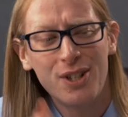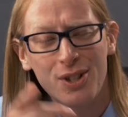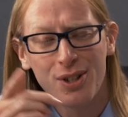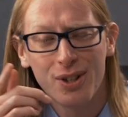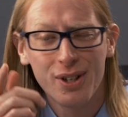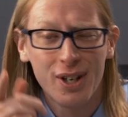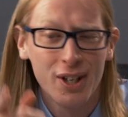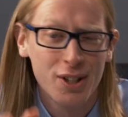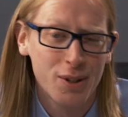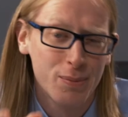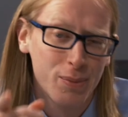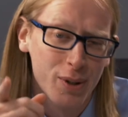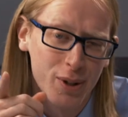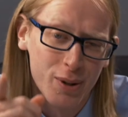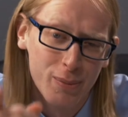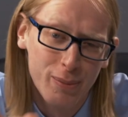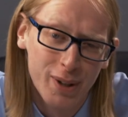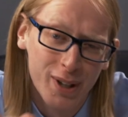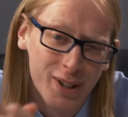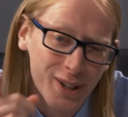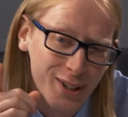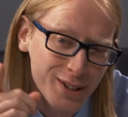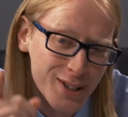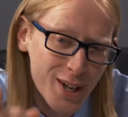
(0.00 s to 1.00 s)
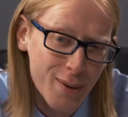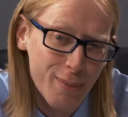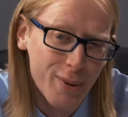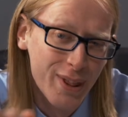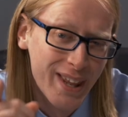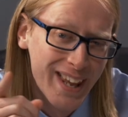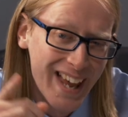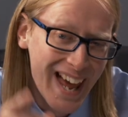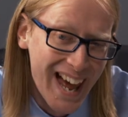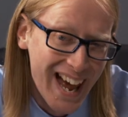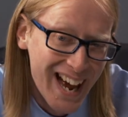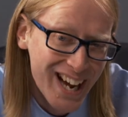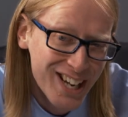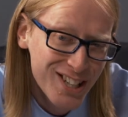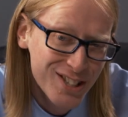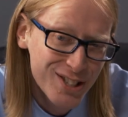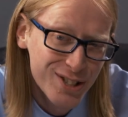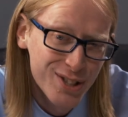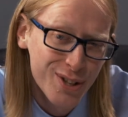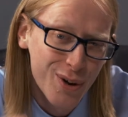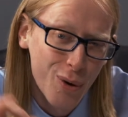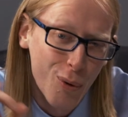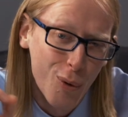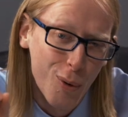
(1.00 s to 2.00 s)
sure not to put the milk on top of the
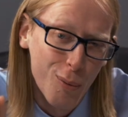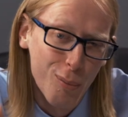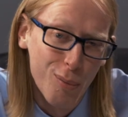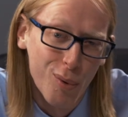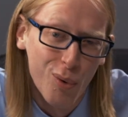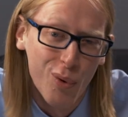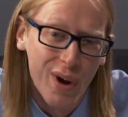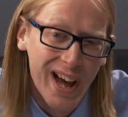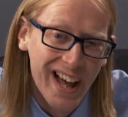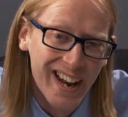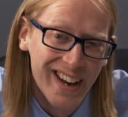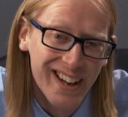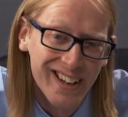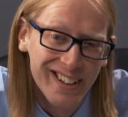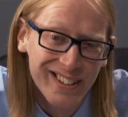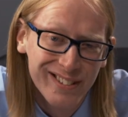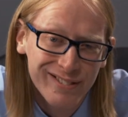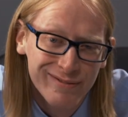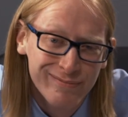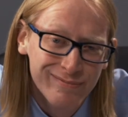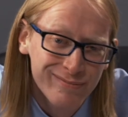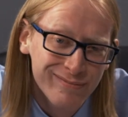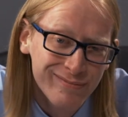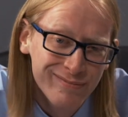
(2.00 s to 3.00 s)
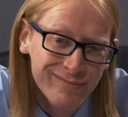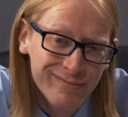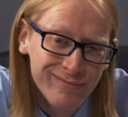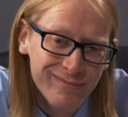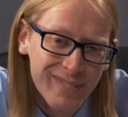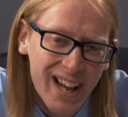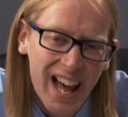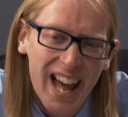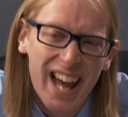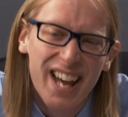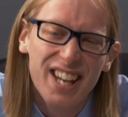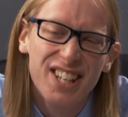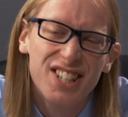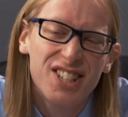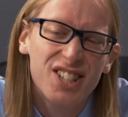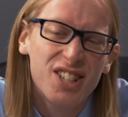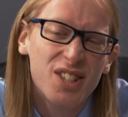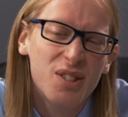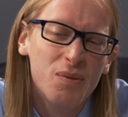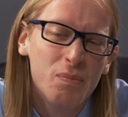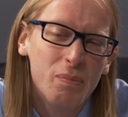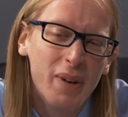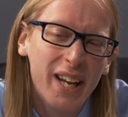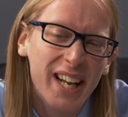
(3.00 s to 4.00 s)
eggs or bread.
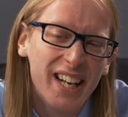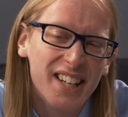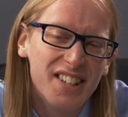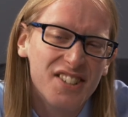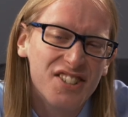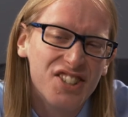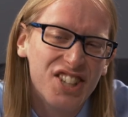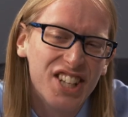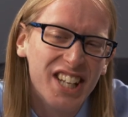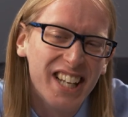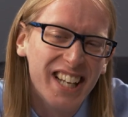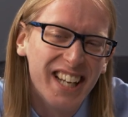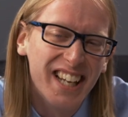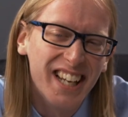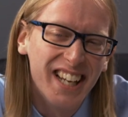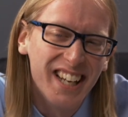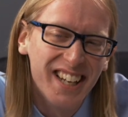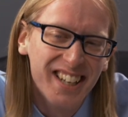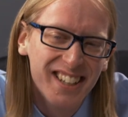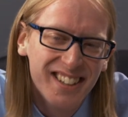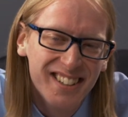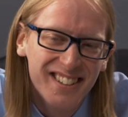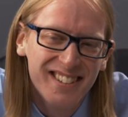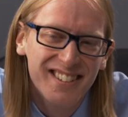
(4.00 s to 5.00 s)
Speed is key.